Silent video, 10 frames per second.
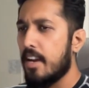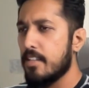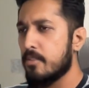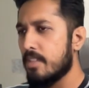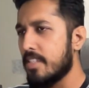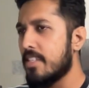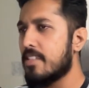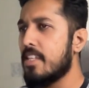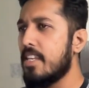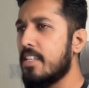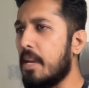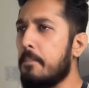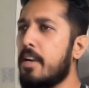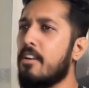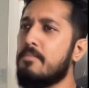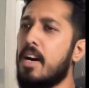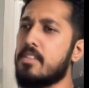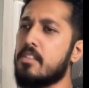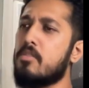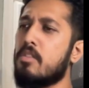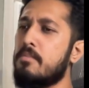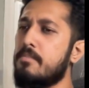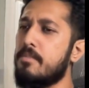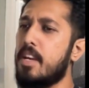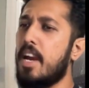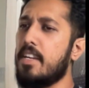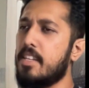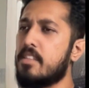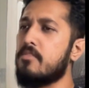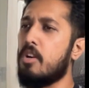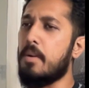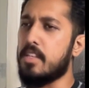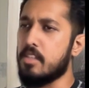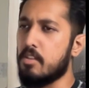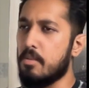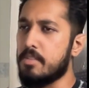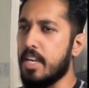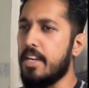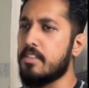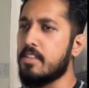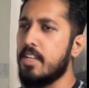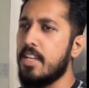so this is the template of Master's theorem, and this is what Master's theorem states.